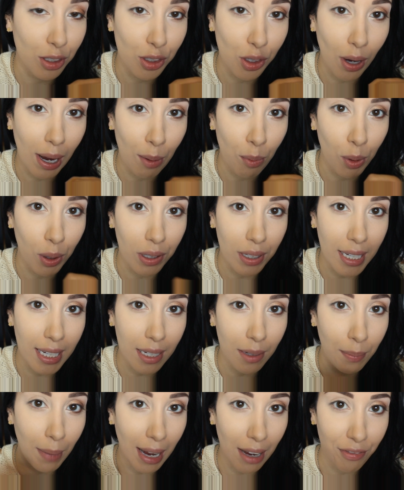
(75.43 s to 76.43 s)
so I will
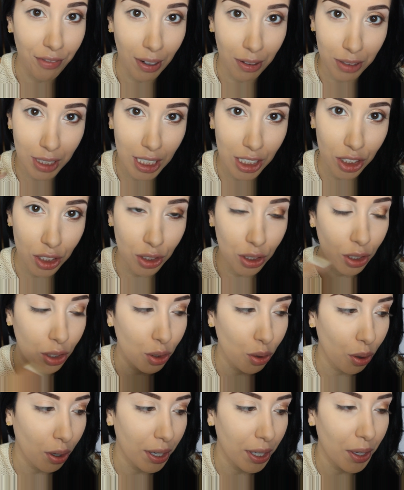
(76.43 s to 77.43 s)
link my foundation
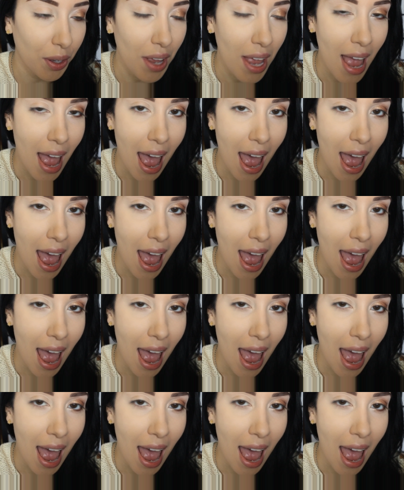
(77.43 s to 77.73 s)
tutorial